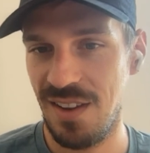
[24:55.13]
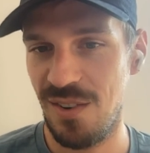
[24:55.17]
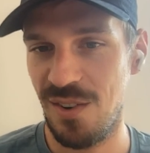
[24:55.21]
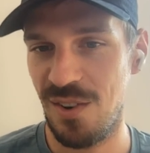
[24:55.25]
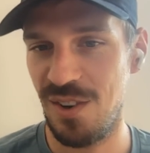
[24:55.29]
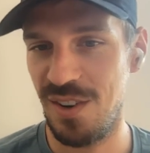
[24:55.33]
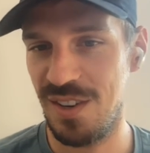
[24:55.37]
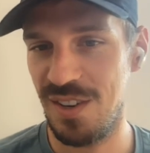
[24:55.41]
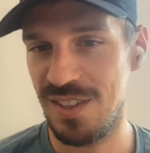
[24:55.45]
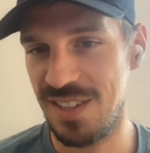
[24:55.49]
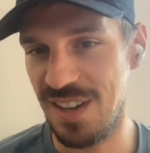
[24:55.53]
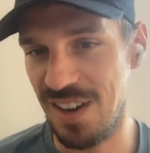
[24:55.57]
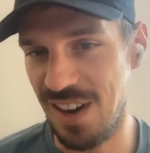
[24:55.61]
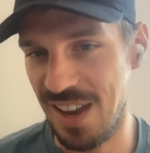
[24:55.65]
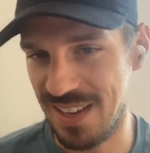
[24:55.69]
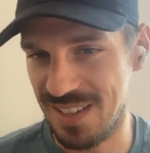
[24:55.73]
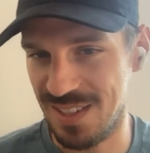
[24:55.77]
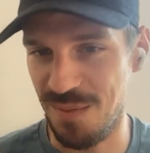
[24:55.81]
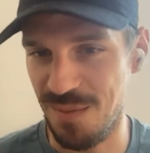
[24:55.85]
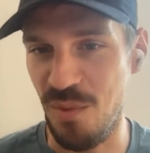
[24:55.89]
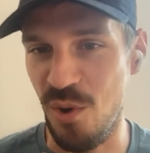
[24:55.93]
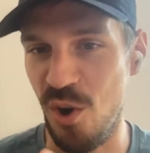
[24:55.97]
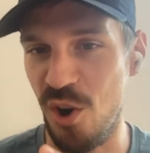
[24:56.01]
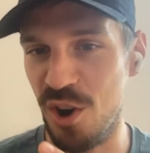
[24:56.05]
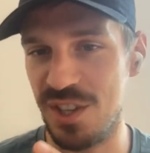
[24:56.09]
Or is there like
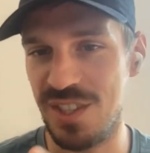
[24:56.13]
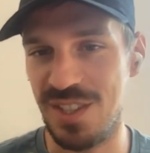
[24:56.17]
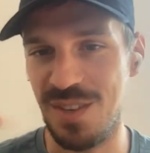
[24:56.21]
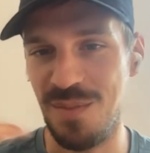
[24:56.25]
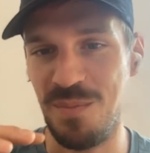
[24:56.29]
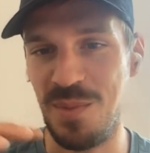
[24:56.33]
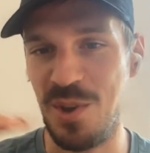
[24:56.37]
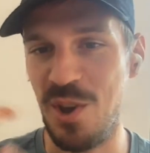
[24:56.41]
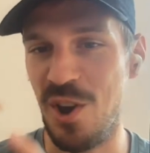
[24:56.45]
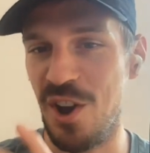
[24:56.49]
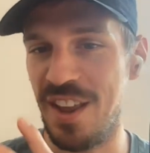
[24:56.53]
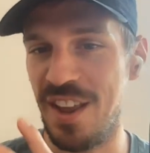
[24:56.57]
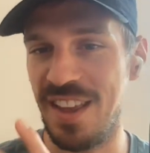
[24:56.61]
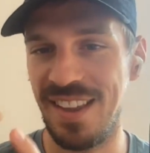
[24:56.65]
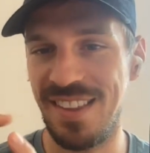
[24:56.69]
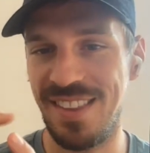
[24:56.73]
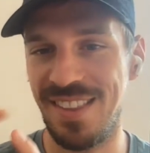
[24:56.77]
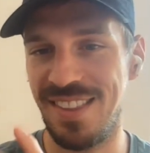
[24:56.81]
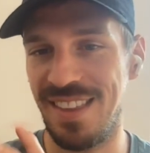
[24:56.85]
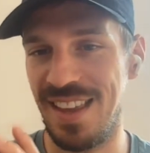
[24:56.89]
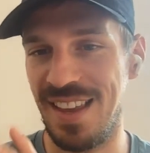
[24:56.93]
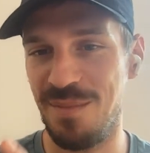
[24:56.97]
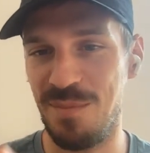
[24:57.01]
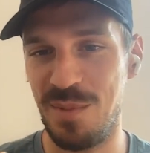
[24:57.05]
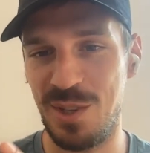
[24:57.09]
some more symbiotic
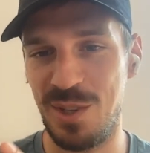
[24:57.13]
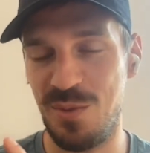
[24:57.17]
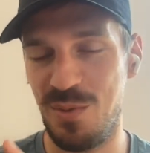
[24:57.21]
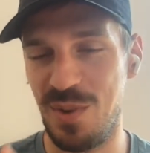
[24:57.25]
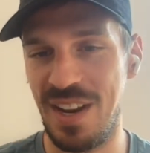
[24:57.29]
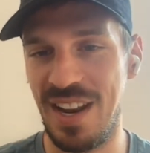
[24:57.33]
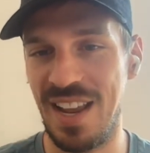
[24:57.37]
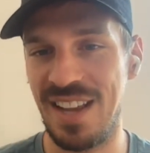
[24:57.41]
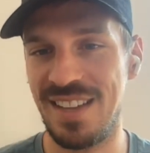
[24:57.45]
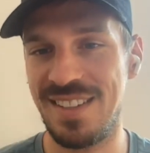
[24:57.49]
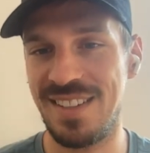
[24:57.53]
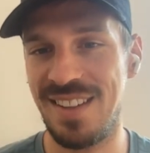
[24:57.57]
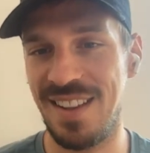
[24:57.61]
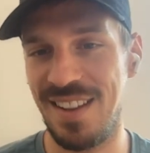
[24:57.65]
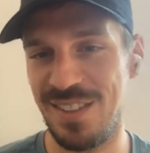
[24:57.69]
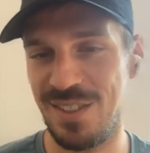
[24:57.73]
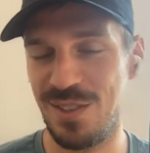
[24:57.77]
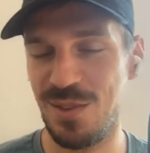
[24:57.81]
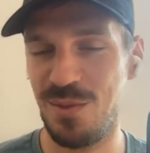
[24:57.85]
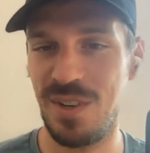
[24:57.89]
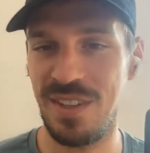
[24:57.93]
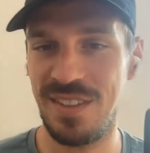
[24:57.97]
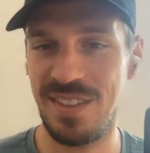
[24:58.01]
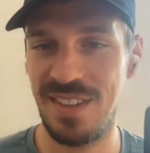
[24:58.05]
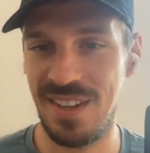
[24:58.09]
thing between Axelar and
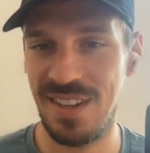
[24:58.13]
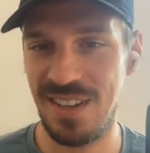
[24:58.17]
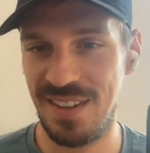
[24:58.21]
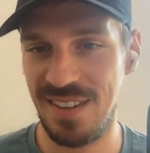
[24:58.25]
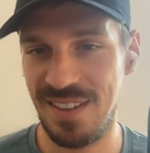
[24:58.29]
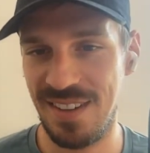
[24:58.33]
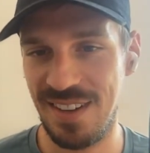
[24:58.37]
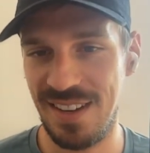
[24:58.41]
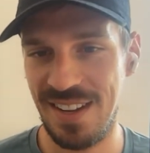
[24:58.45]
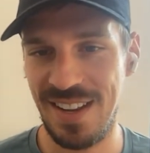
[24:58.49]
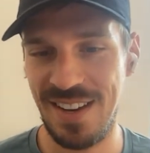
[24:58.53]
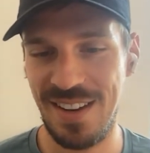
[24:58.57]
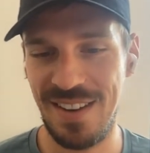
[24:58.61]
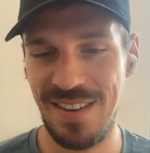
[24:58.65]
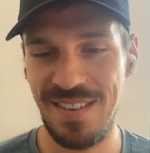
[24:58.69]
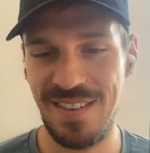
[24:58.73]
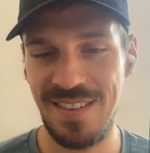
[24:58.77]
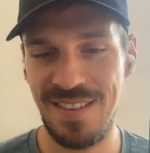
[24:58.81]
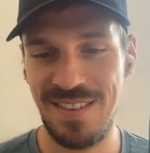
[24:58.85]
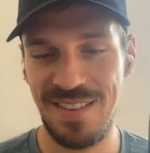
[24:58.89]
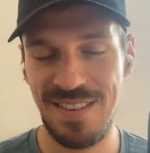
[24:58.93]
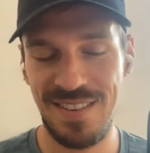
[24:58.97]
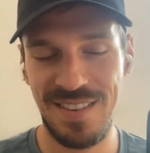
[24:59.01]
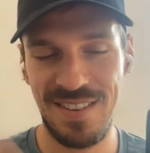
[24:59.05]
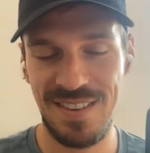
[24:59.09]
Squid that
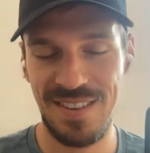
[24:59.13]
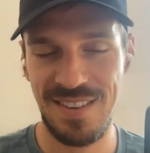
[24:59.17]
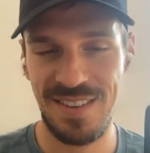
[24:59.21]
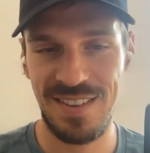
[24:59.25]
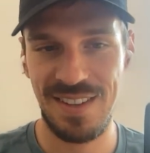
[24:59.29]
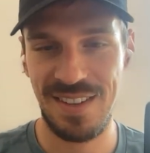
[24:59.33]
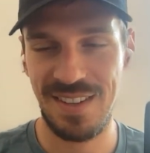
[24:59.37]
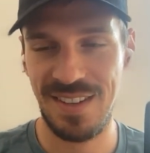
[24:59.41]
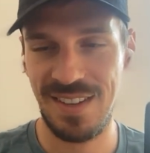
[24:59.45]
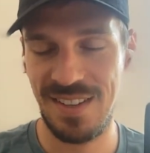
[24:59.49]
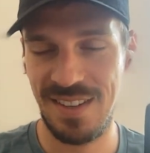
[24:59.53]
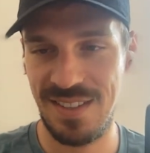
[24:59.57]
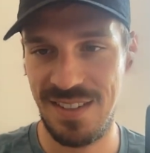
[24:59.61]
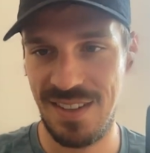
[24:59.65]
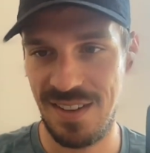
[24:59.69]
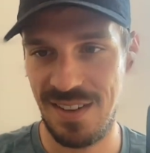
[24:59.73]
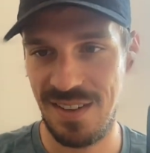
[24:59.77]
is